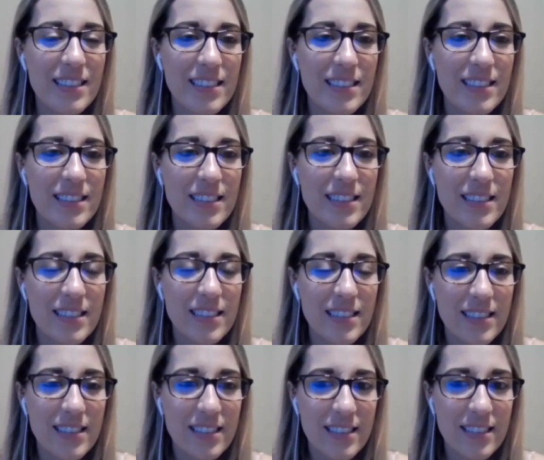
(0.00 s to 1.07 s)

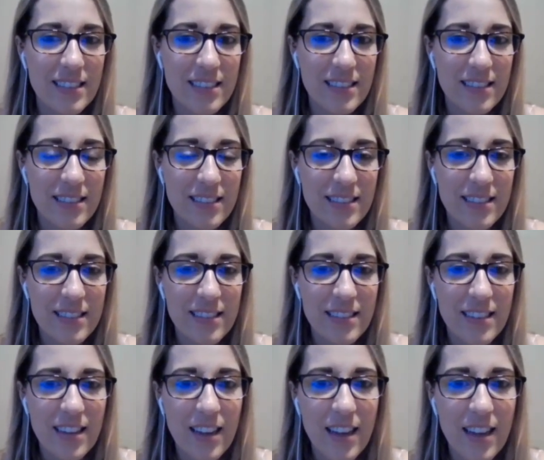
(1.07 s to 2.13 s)

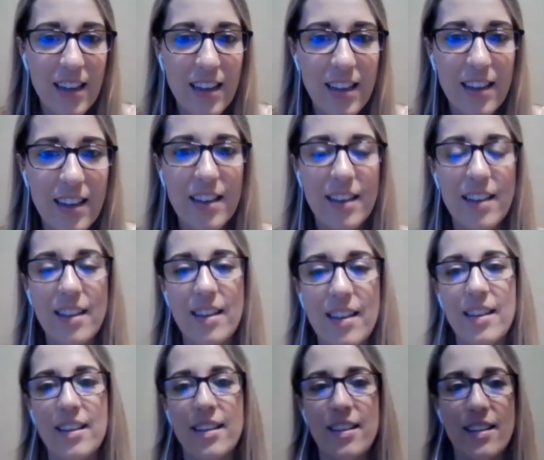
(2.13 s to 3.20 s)

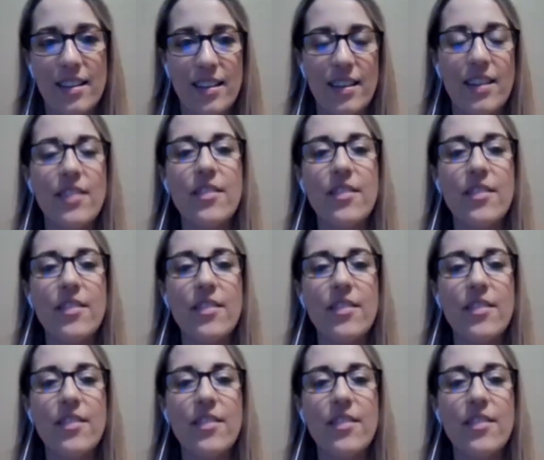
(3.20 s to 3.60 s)
[no speech]